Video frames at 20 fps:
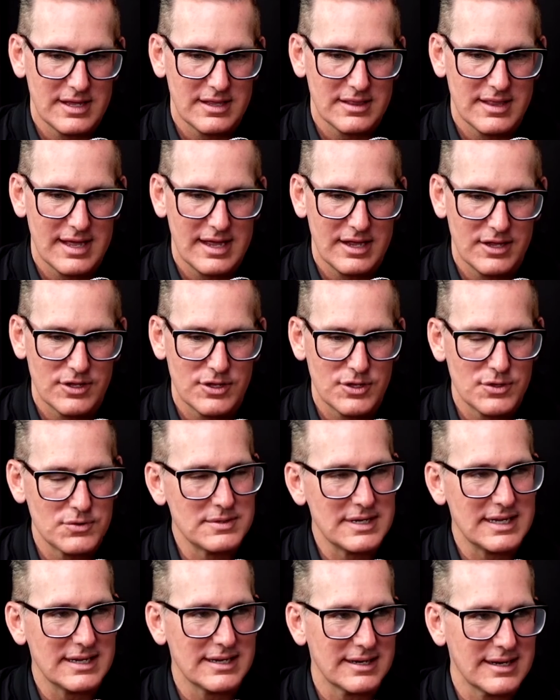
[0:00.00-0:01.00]
that you
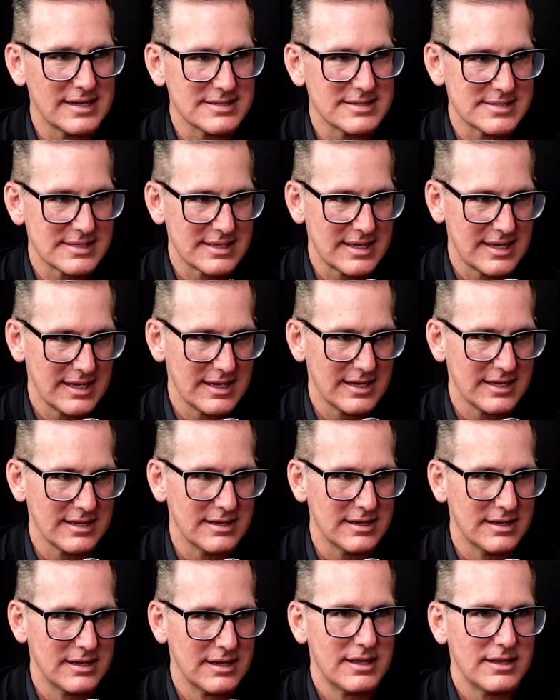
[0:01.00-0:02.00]
needed as a kid,
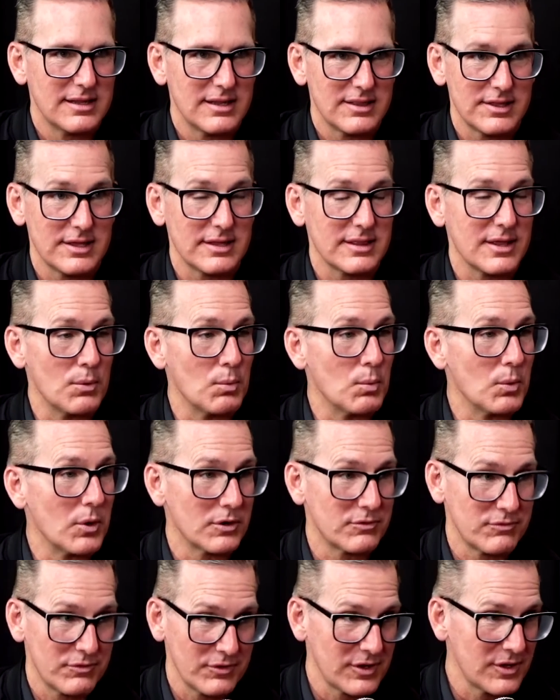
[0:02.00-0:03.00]
the thing that worked
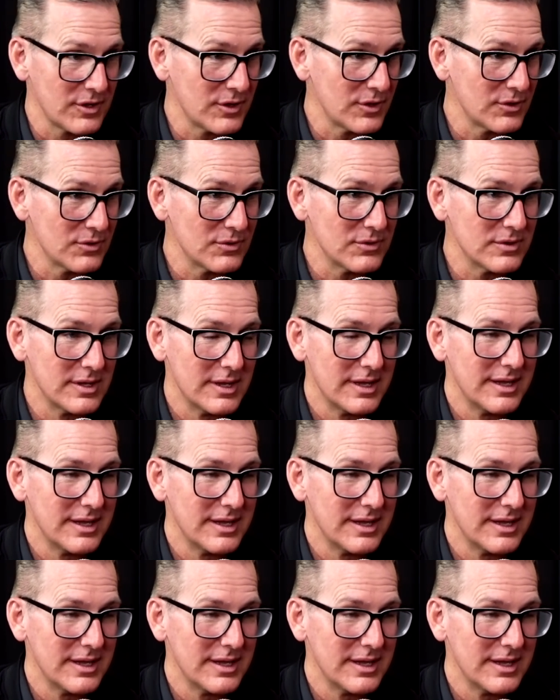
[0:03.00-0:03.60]
for you